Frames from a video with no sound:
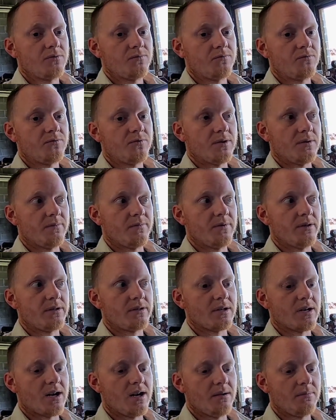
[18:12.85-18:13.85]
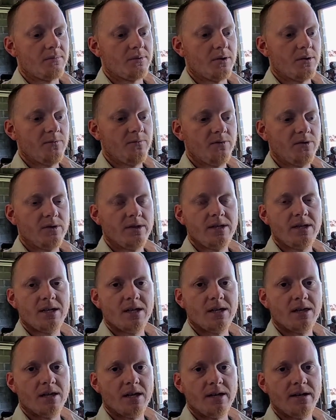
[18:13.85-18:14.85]
from the top, hopefully,
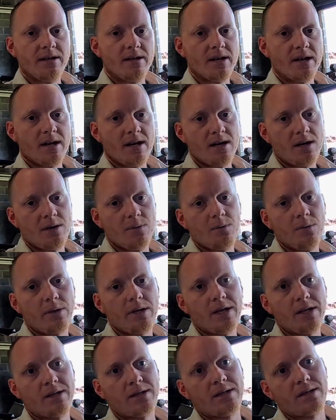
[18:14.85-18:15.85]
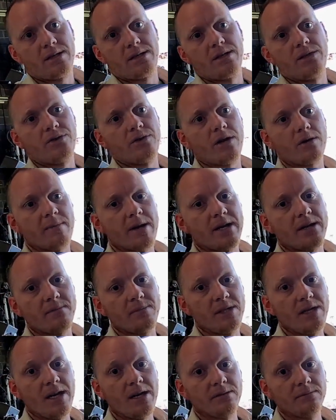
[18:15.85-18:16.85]
and then we'll get the truck back up
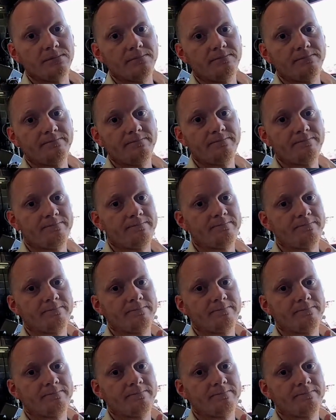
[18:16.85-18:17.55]
in the air.